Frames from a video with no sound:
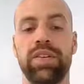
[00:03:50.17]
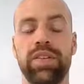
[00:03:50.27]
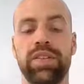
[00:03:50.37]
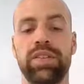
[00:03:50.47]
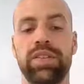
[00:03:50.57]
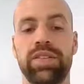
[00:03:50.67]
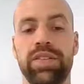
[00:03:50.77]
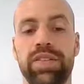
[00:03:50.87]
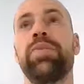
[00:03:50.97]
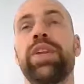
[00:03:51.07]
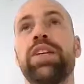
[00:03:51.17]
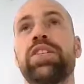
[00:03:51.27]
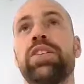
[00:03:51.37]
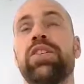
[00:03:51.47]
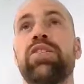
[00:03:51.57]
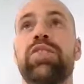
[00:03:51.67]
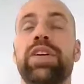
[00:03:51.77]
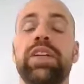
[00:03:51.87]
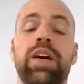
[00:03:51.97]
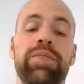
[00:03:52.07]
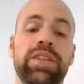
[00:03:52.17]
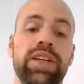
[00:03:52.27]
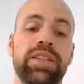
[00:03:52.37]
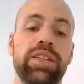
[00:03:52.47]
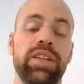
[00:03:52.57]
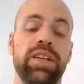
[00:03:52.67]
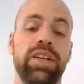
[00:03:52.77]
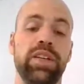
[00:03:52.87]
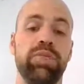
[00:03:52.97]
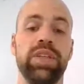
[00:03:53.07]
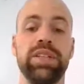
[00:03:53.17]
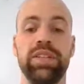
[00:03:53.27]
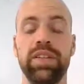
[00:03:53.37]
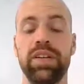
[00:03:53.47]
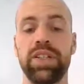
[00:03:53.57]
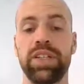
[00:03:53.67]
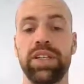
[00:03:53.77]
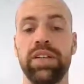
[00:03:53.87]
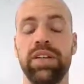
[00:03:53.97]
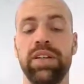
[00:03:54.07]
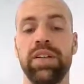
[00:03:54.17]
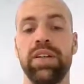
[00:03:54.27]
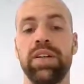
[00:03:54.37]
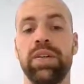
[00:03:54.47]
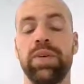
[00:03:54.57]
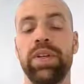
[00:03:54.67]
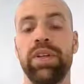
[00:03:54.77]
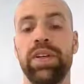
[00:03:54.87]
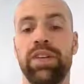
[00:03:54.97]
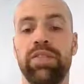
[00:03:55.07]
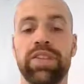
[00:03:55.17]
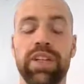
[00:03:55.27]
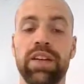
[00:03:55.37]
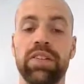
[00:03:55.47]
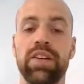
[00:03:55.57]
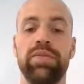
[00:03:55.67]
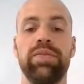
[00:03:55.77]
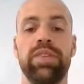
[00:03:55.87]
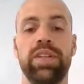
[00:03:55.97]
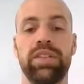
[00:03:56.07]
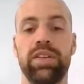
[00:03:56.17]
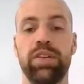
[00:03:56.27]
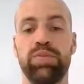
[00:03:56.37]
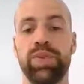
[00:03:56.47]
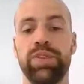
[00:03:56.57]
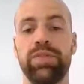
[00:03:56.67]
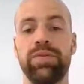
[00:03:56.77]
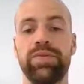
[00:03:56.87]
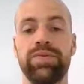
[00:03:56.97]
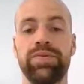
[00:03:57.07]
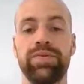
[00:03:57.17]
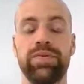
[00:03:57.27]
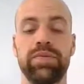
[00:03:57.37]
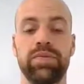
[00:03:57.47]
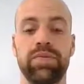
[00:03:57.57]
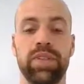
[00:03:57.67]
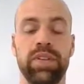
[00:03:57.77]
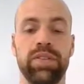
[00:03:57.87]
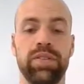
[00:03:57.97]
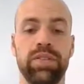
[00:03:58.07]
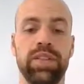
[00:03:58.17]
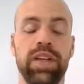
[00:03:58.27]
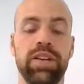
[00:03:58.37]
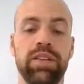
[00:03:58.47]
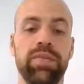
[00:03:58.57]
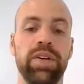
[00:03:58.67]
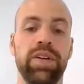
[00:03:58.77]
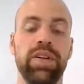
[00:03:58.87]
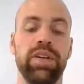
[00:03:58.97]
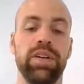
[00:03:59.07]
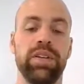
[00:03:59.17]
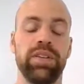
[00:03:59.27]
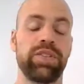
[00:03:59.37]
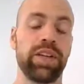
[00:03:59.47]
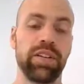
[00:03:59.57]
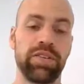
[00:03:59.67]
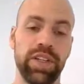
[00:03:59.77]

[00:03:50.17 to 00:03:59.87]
this combination of incoming data and PLC logic, we have a telegram as an output. So a telegram, a string